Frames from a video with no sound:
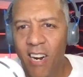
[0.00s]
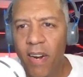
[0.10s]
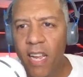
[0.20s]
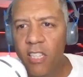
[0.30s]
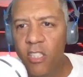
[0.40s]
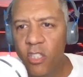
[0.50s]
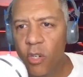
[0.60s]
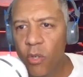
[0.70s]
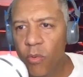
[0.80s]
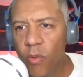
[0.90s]
Right. And
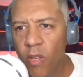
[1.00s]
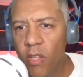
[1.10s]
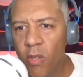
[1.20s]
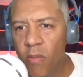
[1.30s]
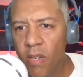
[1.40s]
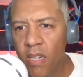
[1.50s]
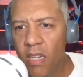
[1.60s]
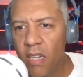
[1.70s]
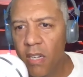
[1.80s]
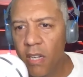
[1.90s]
so you
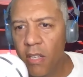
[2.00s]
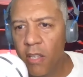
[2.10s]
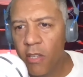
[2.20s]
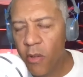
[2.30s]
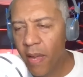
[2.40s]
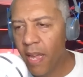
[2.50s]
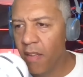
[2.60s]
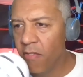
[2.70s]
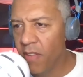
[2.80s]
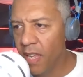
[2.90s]

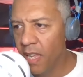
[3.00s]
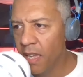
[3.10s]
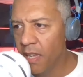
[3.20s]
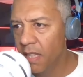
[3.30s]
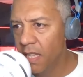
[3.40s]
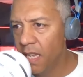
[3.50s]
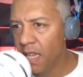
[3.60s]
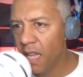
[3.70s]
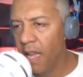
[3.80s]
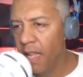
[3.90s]
have a
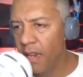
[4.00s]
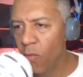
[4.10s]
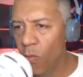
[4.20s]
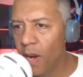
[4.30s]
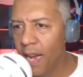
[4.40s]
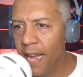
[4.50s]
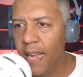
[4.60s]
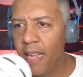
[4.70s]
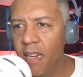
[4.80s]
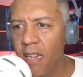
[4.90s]
thick and
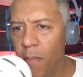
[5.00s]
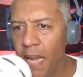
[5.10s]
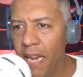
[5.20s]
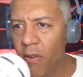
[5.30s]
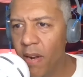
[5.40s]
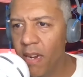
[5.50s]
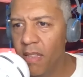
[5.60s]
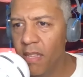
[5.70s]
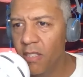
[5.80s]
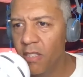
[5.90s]
wide background
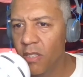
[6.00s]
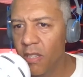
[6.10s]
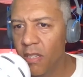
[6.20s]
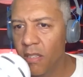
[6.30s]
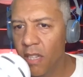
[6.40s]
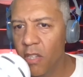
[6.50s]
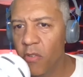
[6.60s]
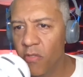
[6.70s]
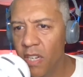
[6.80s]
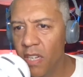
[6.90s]
and things that
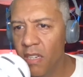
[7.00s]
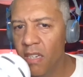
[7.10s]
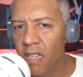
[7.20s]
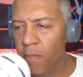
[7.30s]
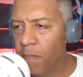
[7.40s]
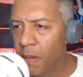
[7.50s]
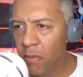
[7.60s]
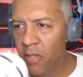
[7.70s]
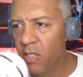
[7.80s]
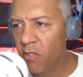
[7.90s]
you've done. And
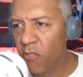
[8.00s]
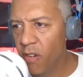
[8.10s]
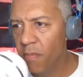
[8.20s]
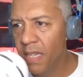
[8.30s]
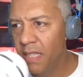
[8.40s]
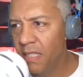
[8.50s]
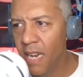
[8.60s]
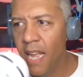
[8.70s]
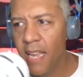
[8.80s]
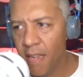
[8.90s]
people, just from his
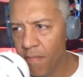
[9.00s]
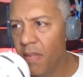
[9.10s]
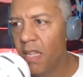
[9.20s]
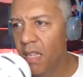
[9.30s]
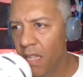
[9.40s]
name,